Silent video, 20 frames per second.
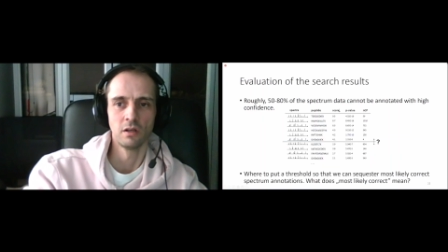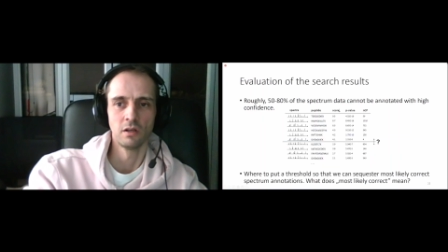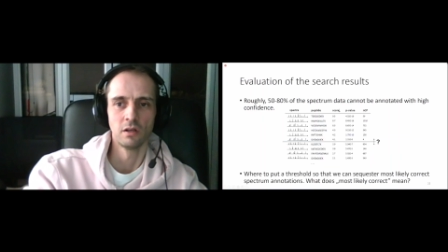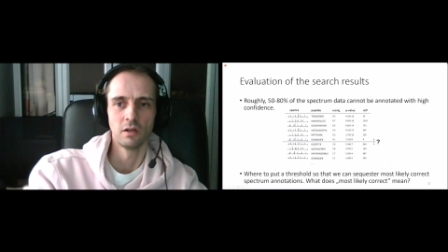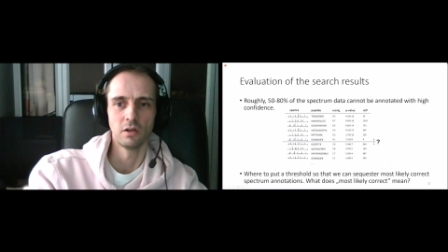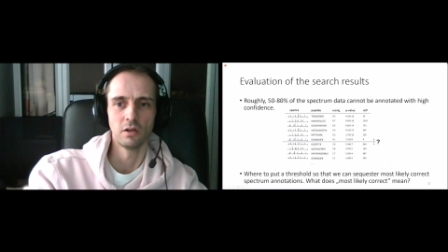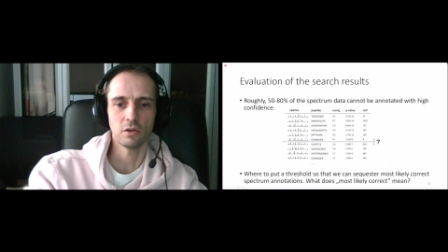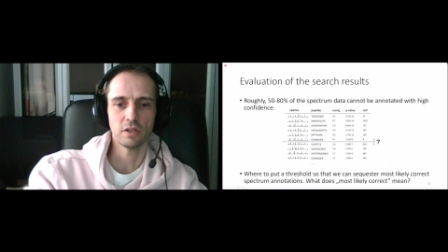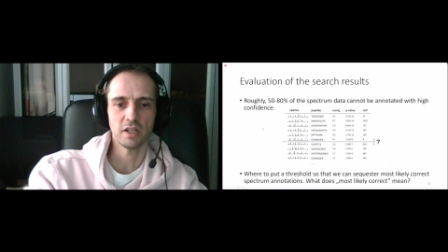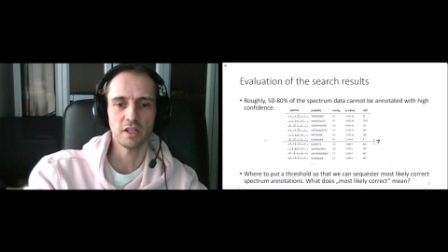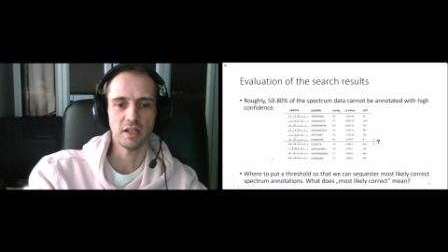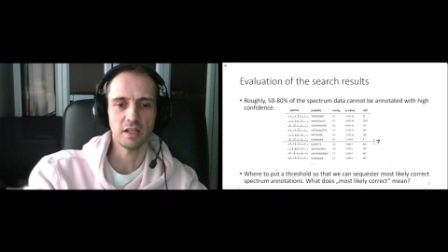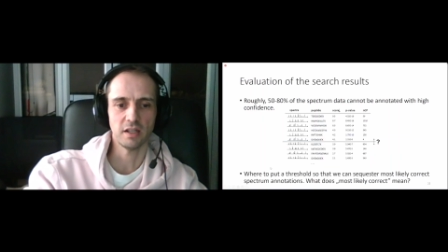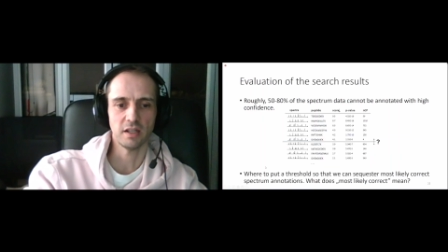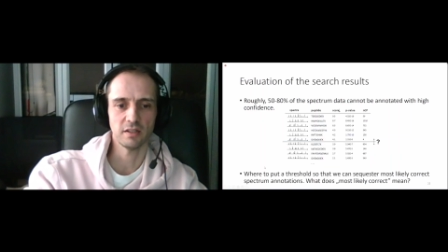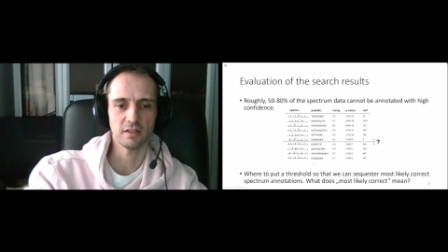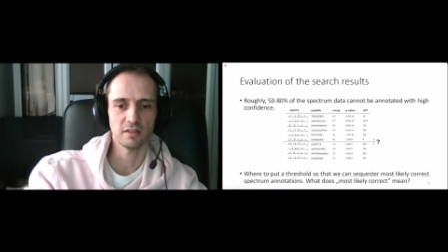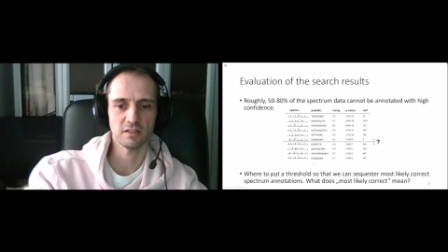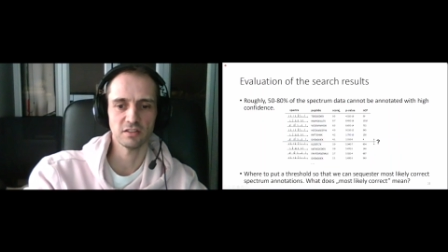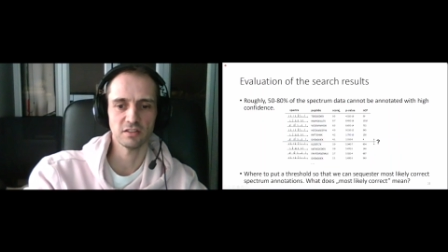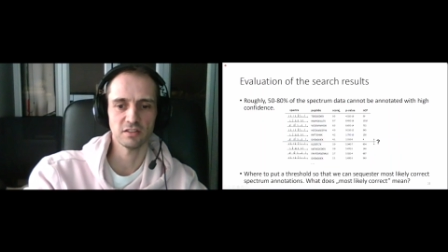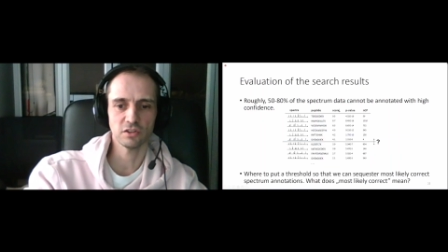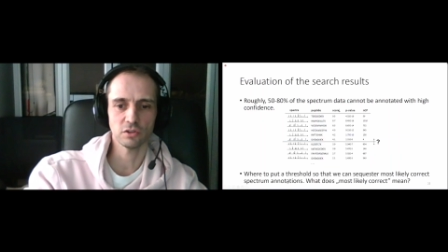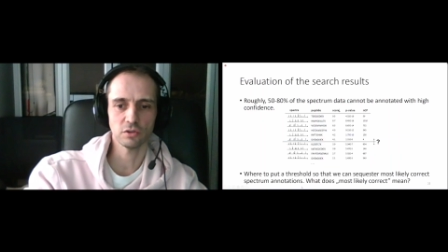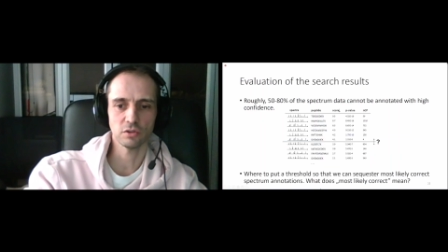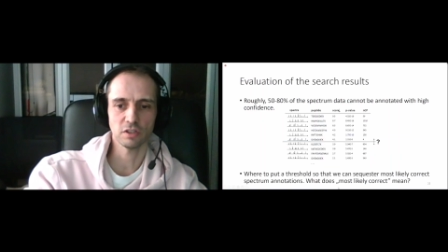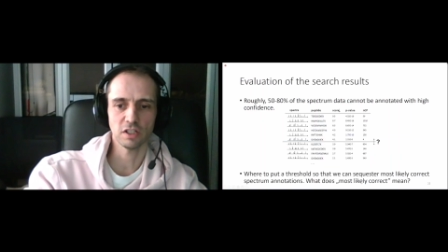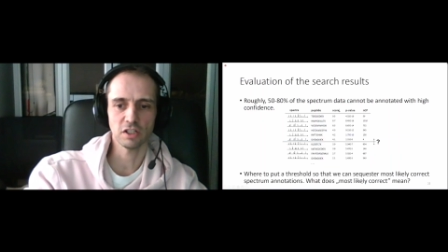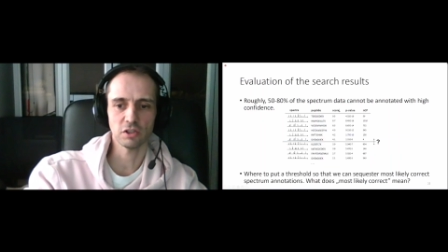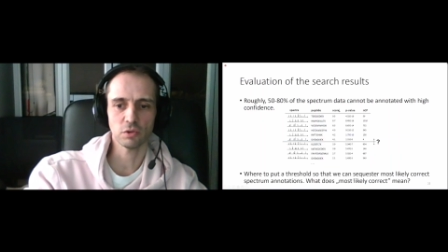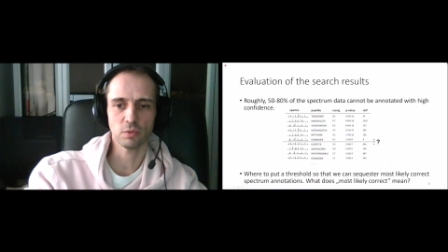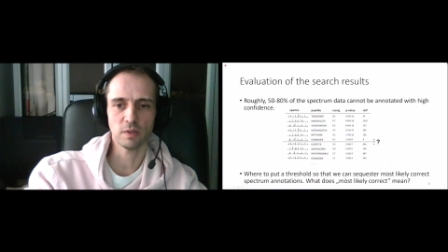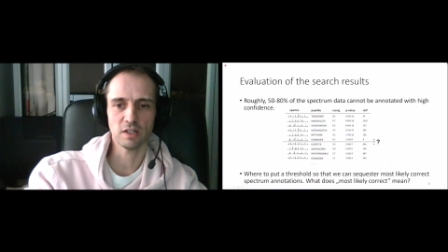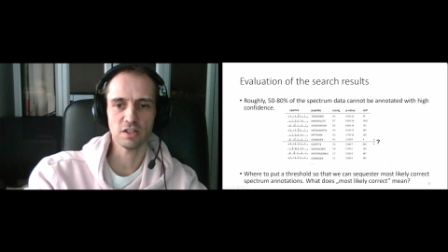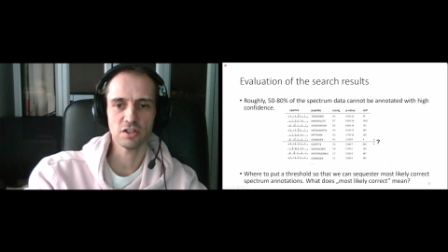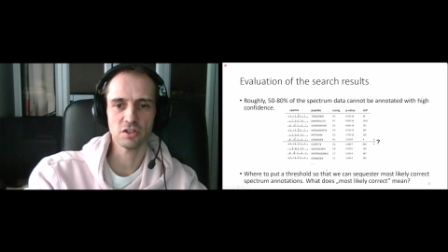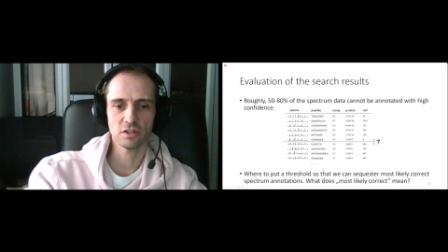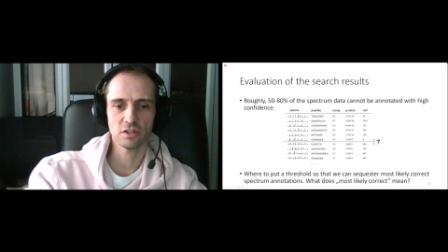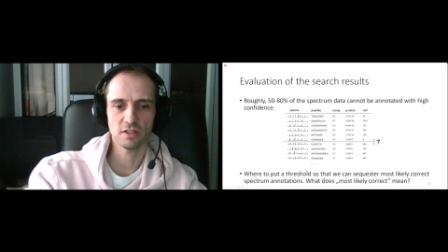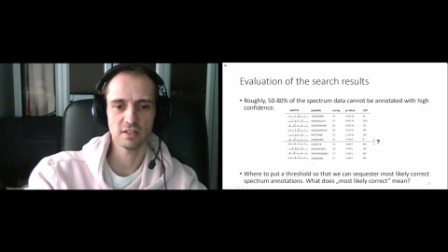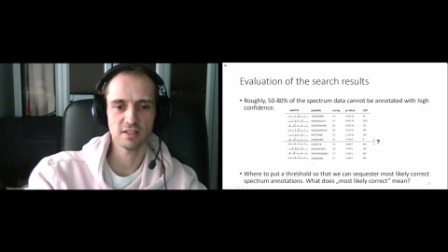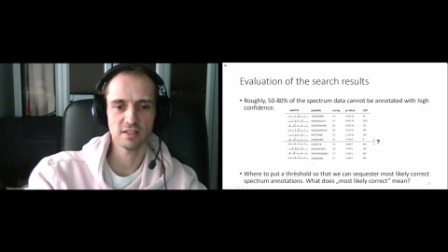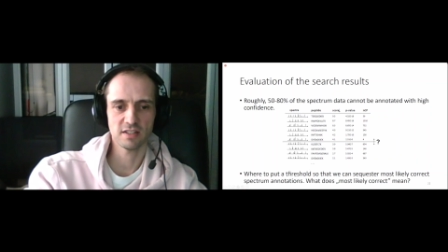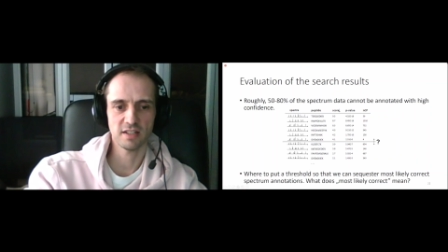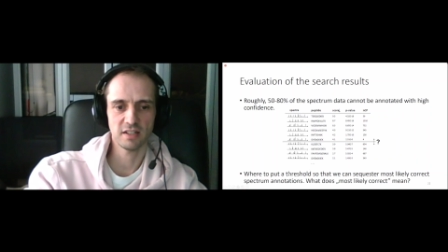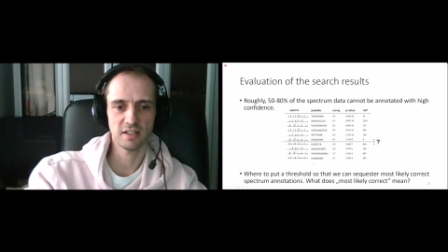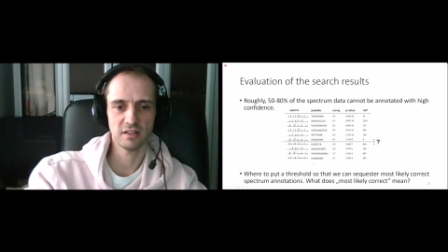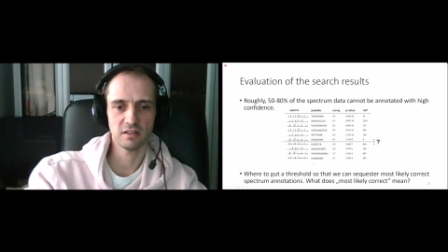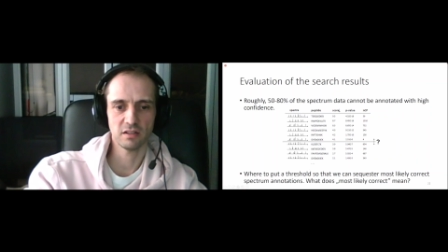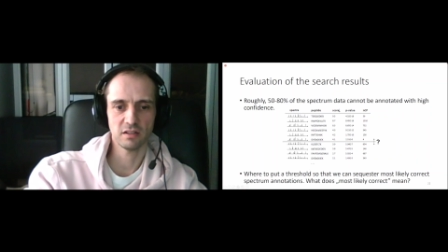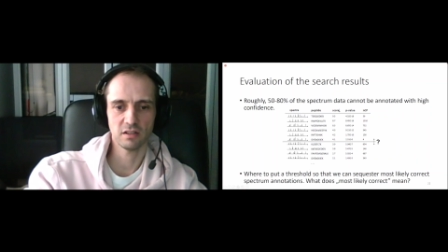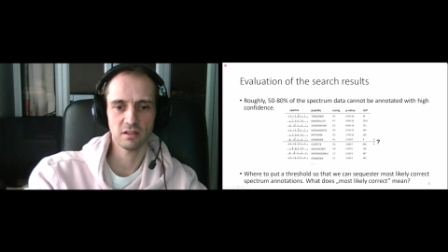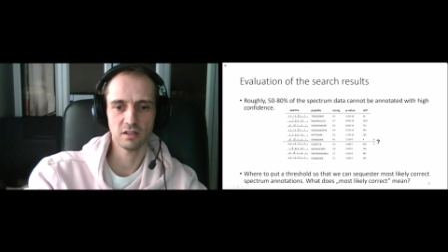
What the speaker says: Okay, so another question is that